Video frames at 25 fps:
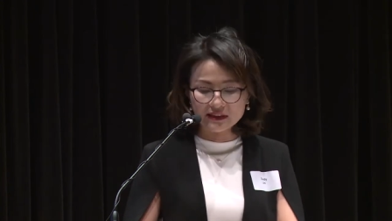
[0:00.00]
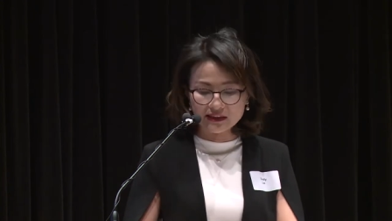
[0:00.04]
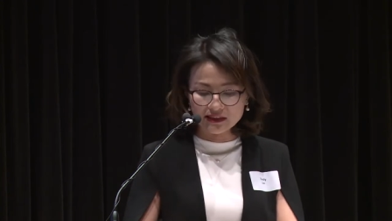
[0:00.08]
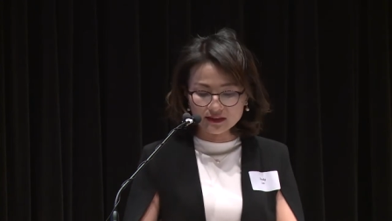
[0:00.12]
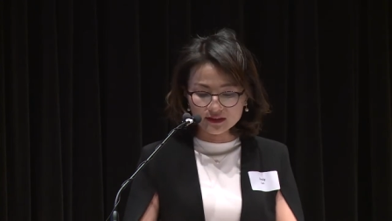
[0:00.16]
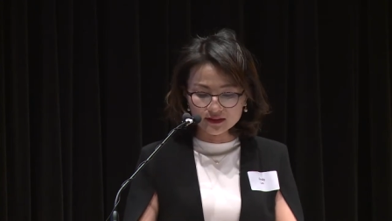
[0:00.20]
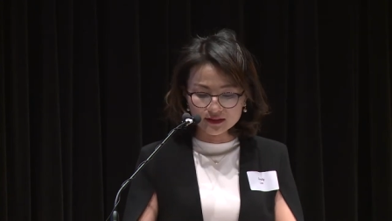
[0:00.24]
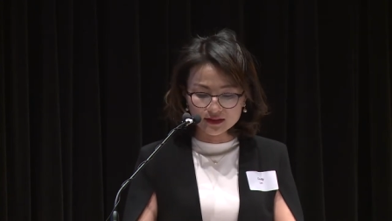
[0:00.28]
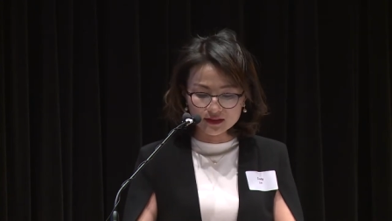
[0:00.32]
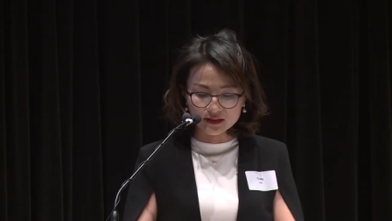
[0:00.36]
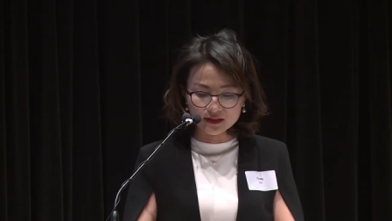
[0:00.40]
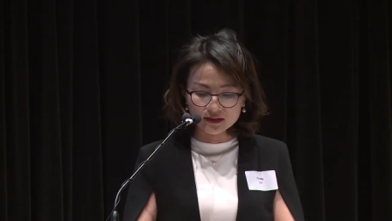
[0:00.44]

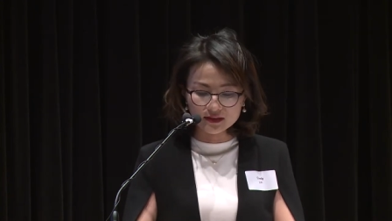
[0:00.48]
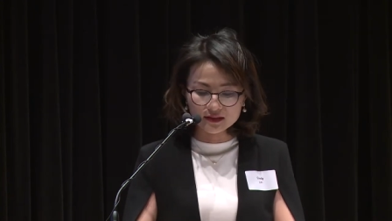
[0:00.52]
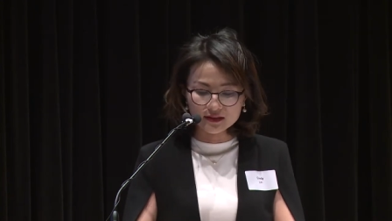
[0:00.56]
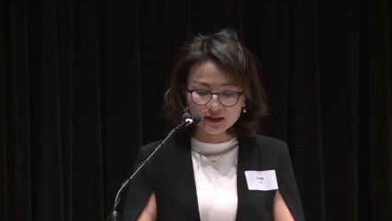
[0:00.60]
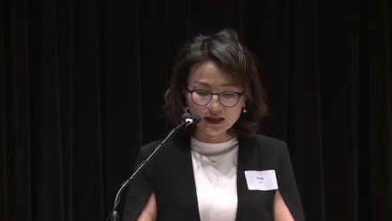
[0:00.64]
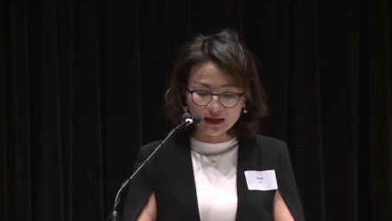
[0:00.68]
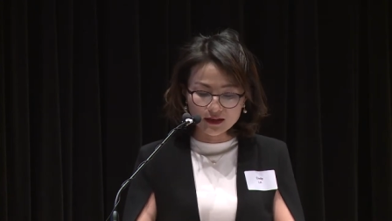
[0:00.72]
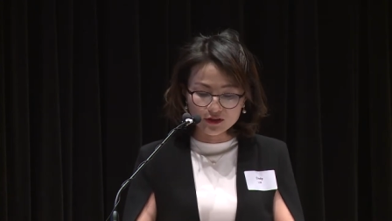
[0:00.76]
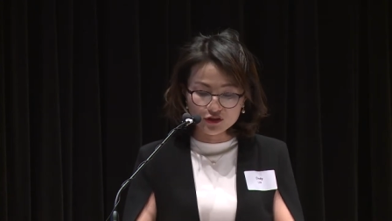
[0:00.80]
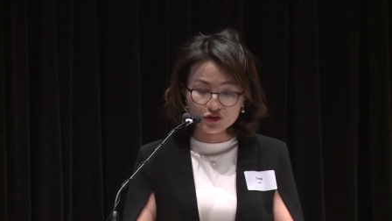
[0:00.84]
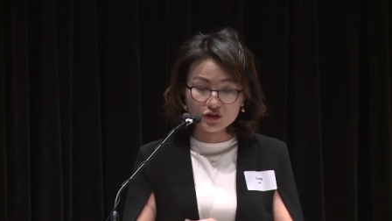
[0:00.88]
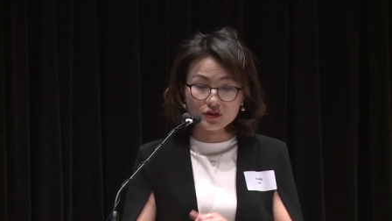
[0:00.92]
disease
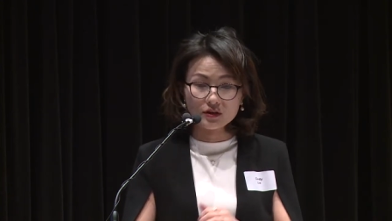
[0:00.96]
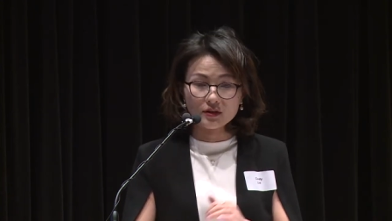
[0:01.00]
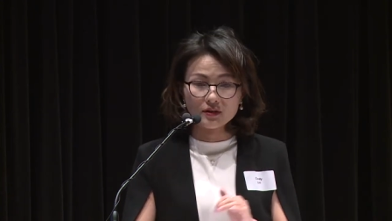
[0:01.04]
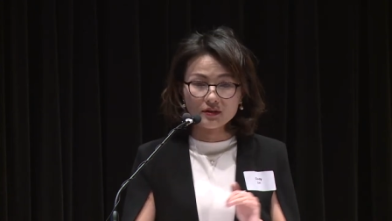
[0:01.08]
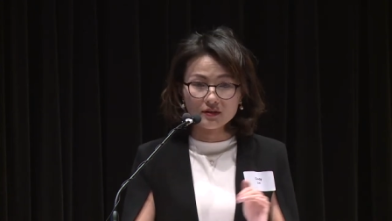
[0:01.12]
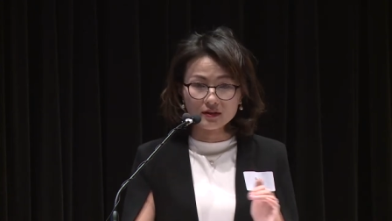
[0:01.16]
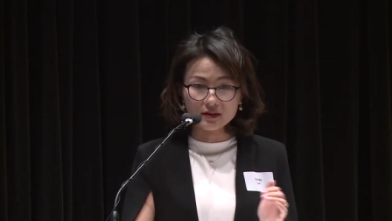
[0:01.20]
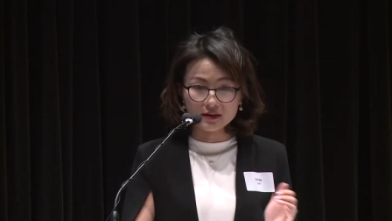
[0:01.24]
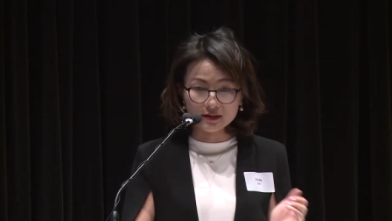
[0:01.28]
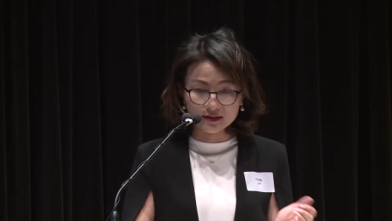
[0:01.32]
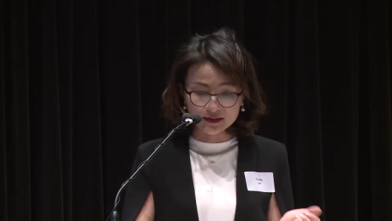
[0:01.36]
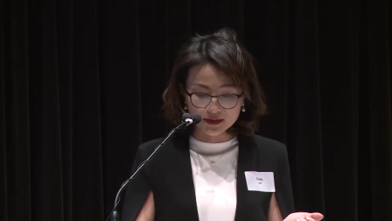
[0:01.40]
that share
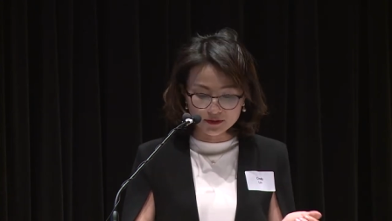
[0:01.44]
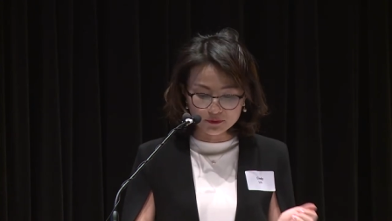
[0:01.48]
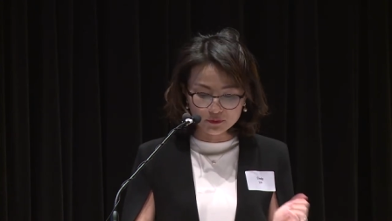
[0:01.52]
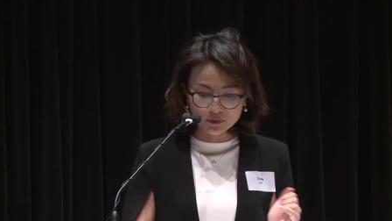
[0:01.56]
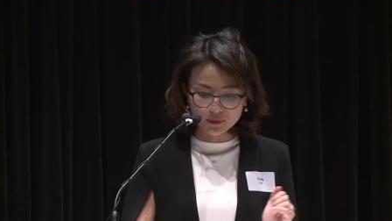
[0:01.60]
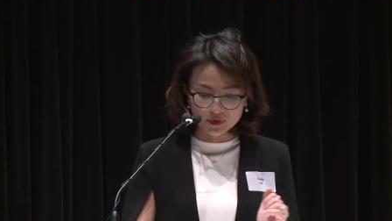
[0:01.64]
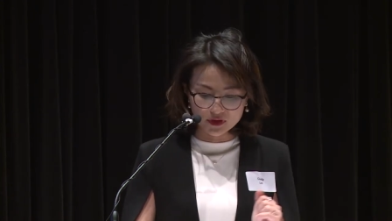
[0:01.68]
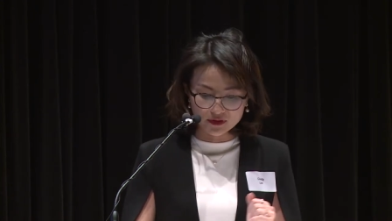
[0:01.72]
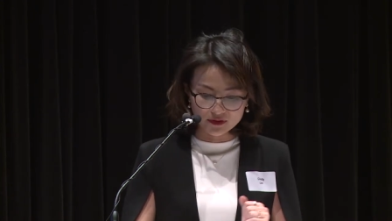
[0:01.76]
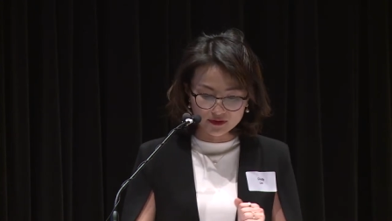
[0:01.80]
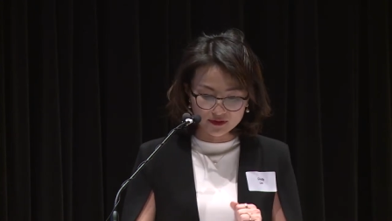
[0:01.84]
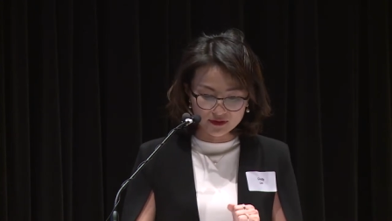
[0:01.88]
these
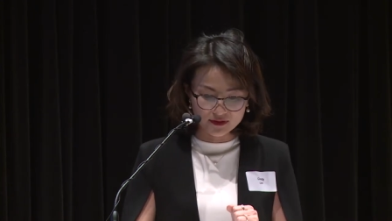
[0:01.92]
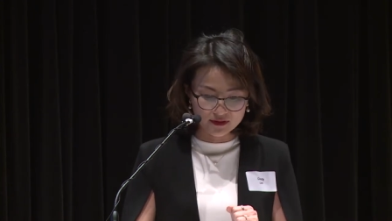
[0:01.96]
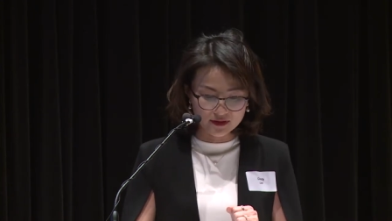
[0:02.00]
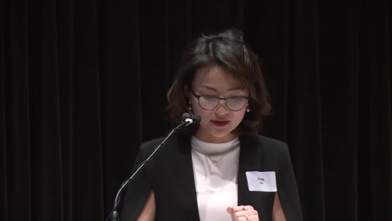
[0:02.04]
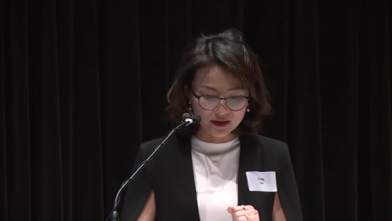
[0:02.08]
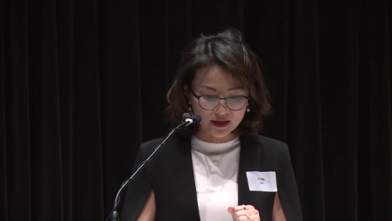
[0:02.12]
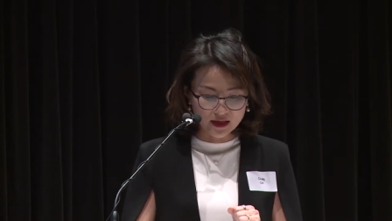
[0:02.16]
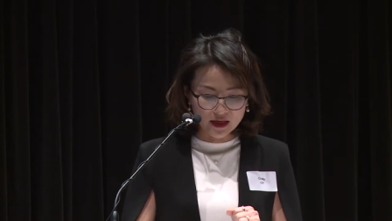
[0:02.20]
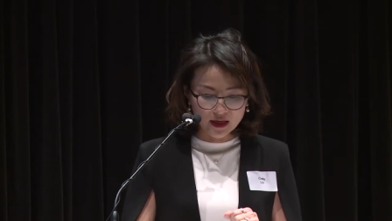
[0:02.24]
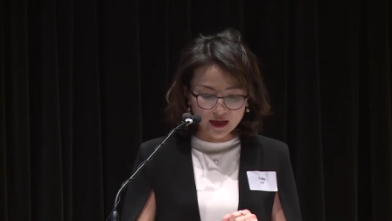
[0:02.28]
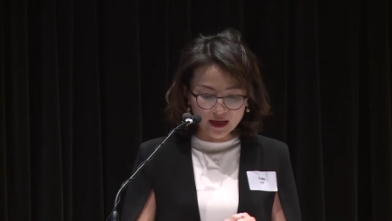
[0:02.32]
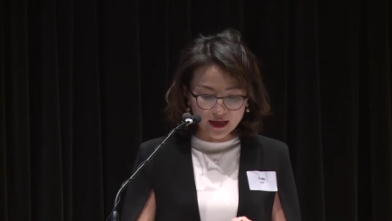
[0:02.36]
symptoms.
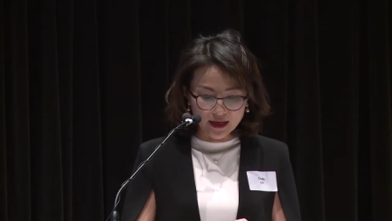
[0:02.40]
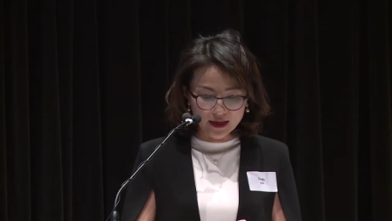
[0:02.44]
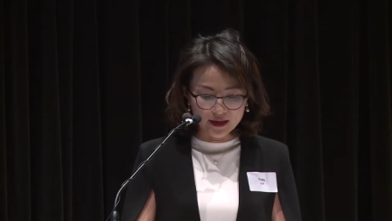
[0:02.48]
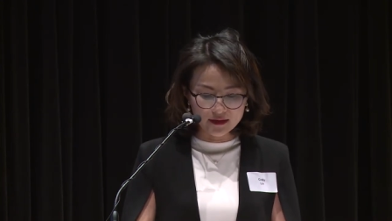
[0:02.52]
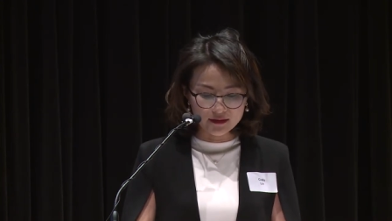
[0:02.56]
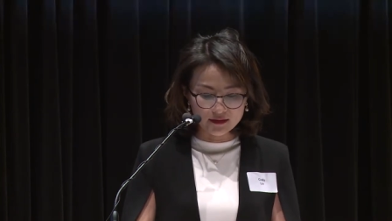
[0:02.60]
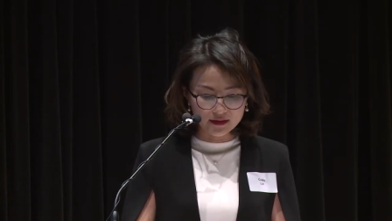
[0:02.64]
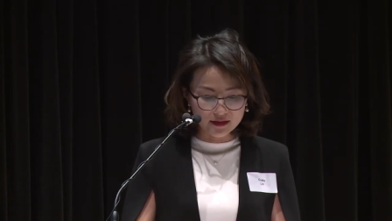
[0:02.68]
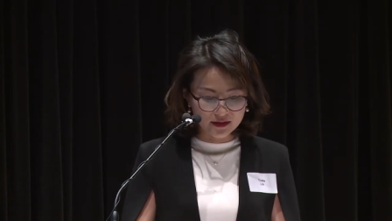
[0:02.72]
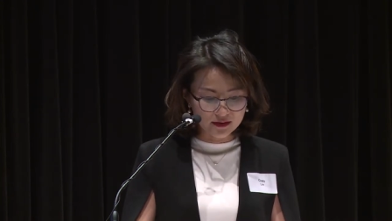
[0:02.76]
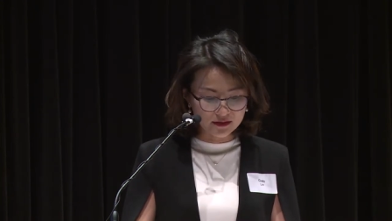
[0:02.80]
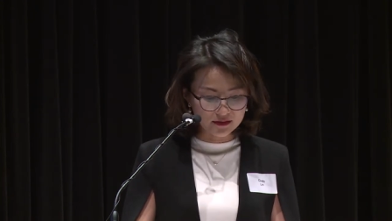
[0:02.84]
And
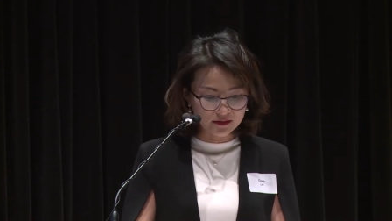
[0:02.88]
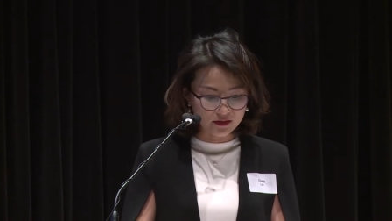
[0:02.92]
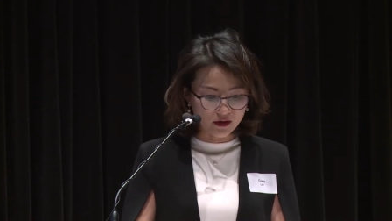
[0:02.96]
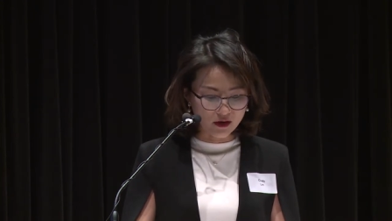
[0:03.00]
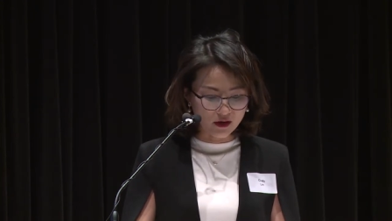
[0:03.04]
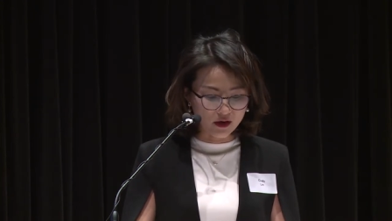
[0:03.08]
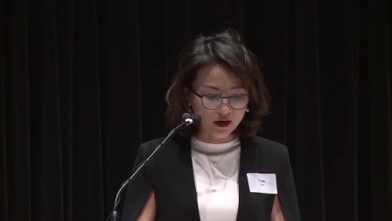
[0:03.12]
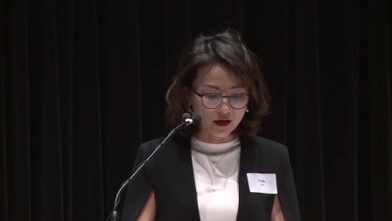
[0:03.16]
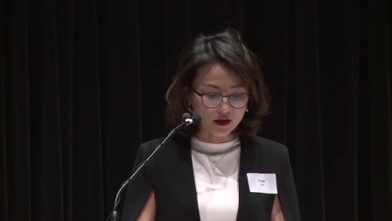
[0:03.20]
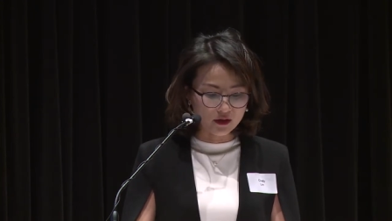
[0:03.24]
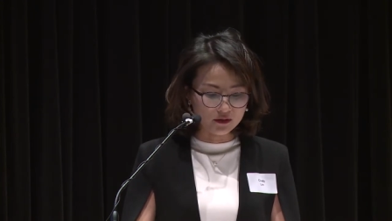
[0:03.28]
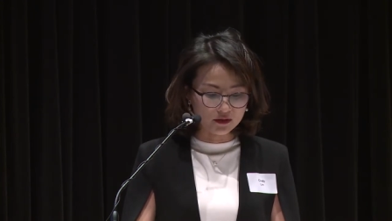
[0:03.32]
these
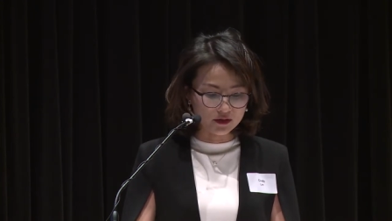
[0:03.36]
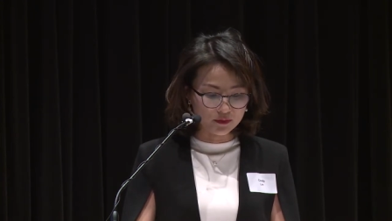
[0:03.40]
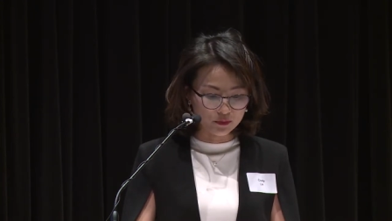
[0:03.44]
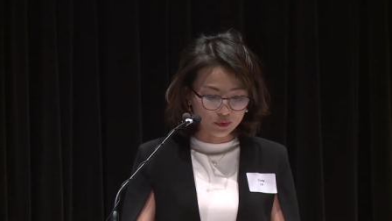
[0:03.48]
are the